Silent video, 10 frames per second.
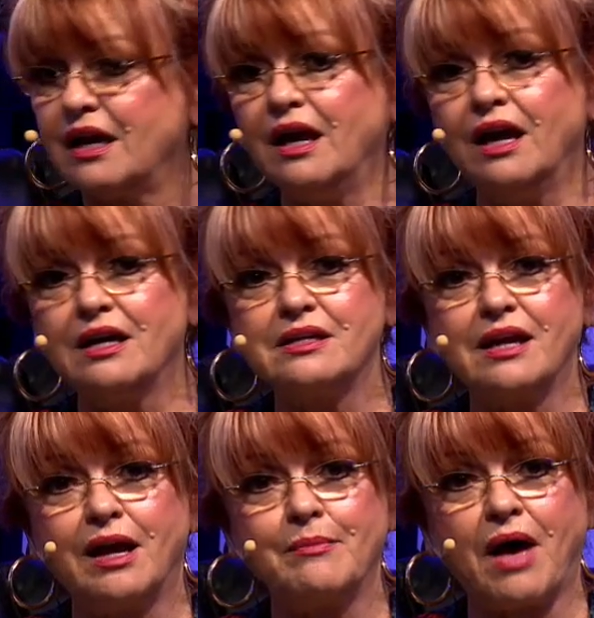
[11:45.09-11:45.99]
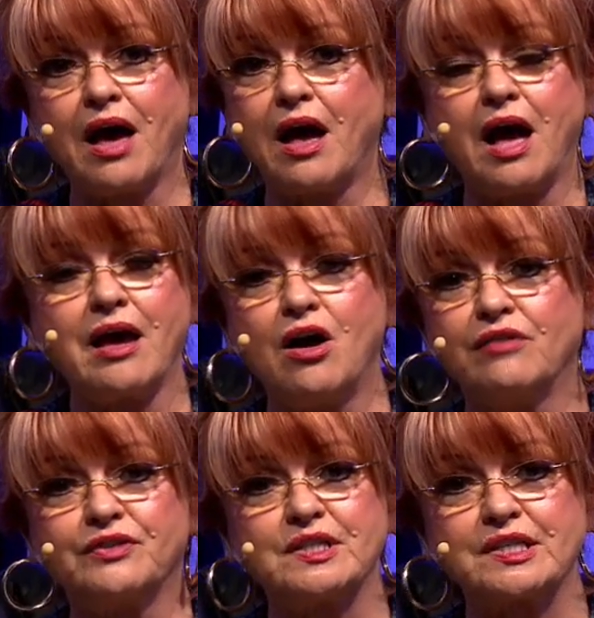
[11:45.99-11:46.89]
And I
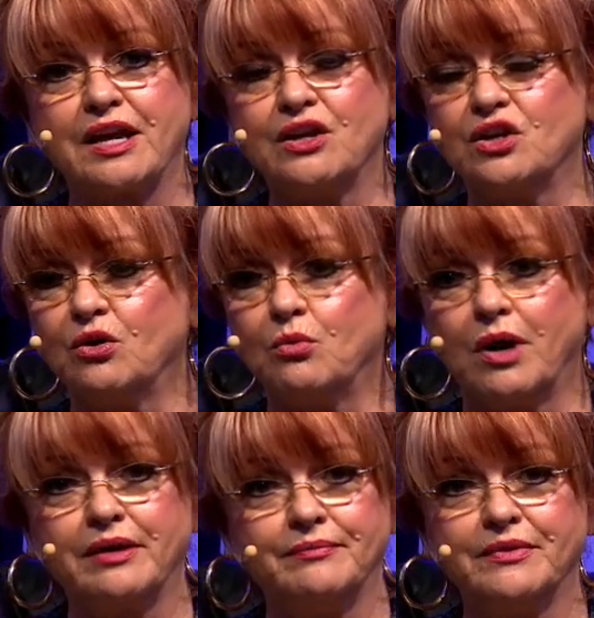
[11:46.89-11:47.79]
often say, you know what?